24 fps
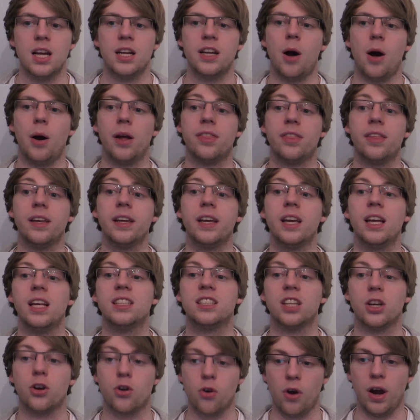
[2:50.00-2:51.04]
Now I think it
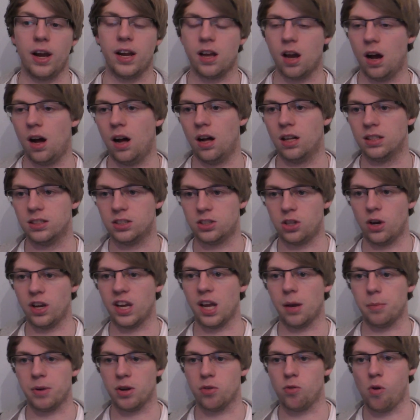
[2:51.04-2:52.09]
is a great card, don't
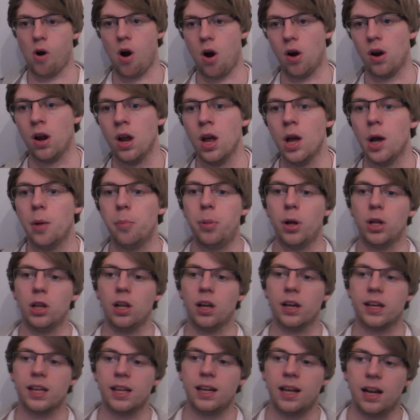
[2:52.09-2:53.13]
get me wrong, but
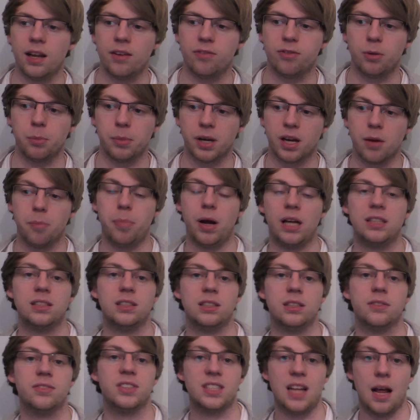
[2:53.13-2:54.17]
looking at it from a
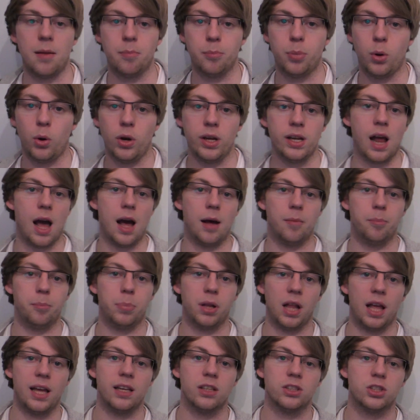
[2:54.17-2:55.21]
competitive standpoint and
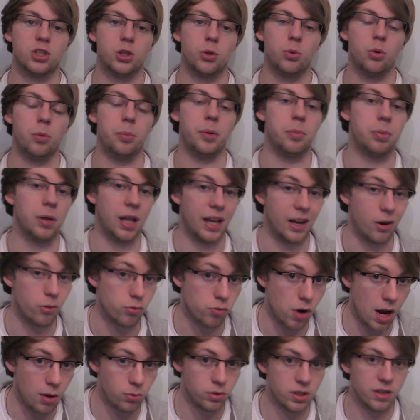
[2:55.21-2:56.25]
players who will be playing
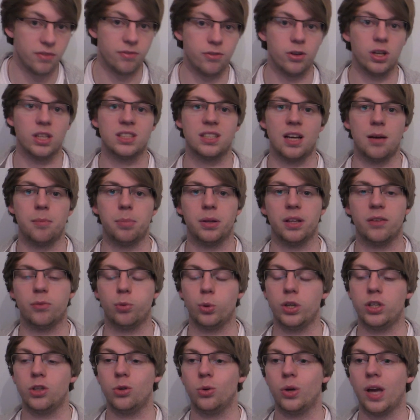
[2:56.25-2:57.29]
around it, for example, if
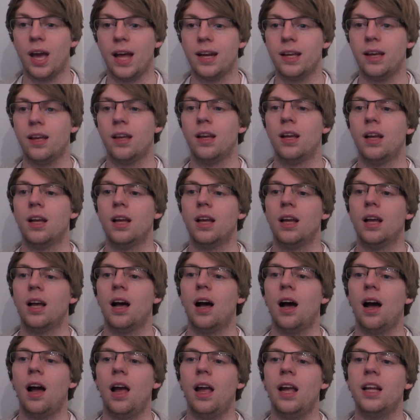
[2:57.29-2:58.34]
we do get it,
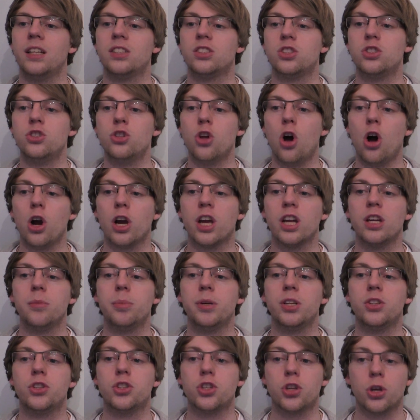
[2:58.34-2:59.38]
it's not going to
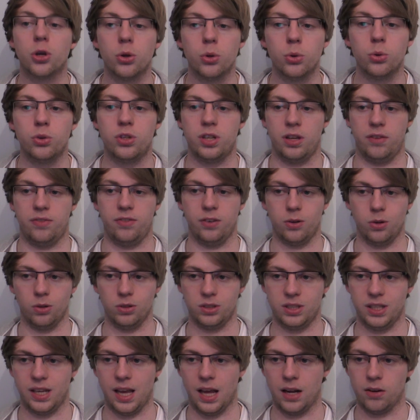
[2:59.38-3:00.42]
be too difficult
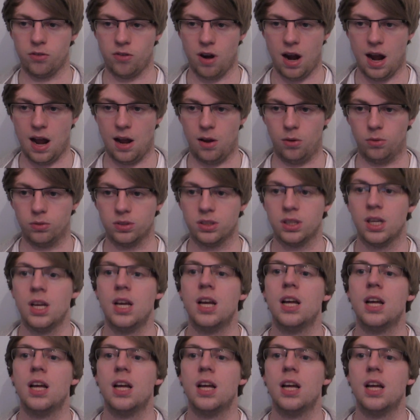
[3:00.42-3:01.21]
to get around.